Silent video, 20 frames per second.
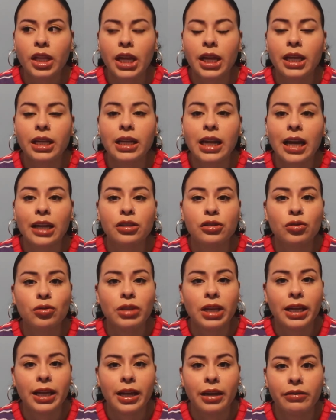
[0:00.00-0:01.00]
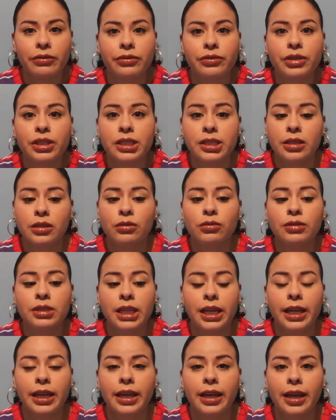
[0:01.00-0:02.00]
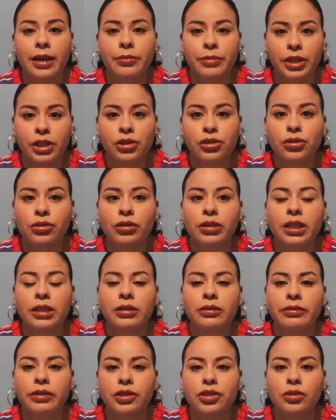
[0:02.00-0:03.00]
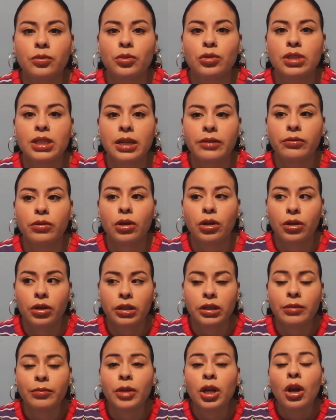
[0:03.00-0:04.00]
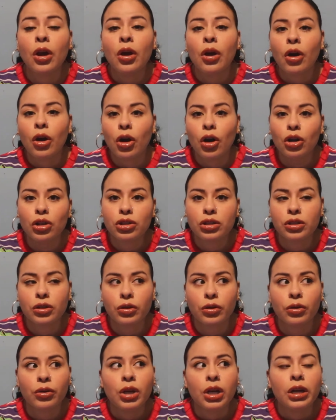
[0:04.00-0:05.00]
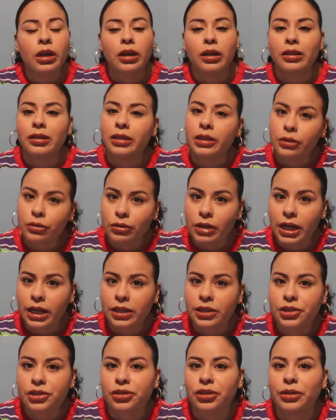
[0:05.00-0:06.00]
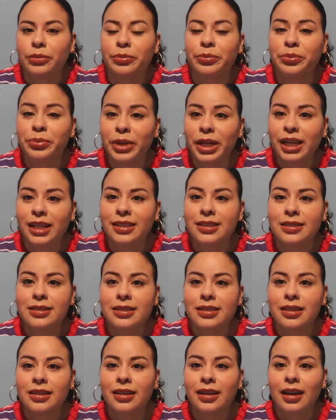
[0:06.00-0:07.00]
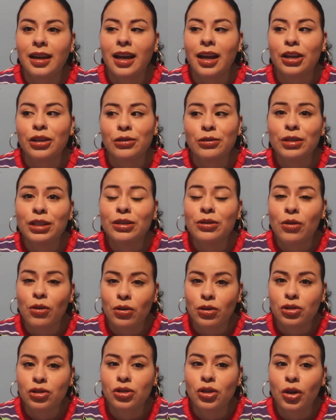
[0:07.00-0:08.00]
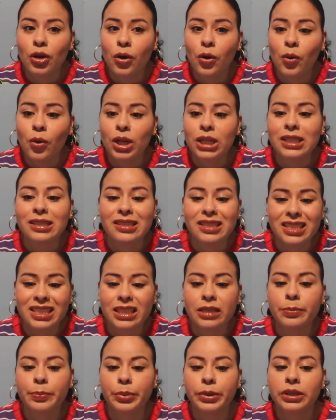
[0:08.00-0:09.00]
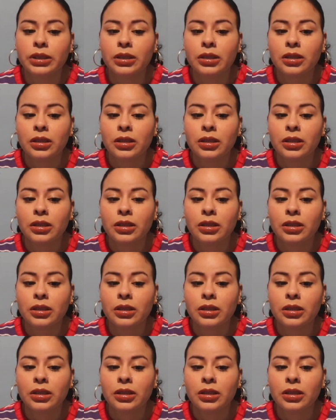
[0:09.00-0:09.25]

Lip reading: And I do that every single day. I make sure that the vegetables have water on them. Also, a little extra, but you can also dip